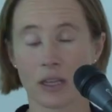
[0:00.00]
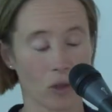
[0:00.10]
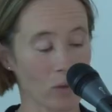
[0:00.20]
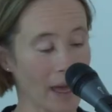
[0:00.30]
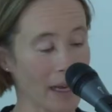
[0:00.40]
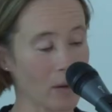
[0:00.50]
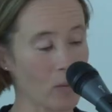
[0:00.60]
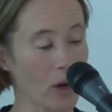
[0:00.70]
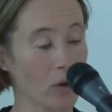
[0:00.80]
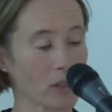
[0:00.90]
You
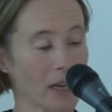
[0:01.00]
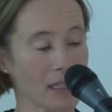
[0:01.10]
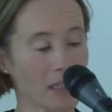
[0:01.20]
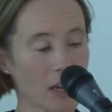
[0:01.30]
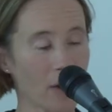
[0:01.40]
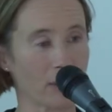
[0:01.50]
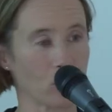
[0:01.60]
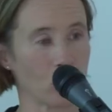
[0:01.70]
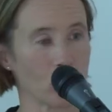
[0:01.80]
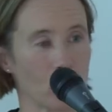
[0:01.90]
then prioritise
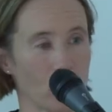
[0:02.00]
surface water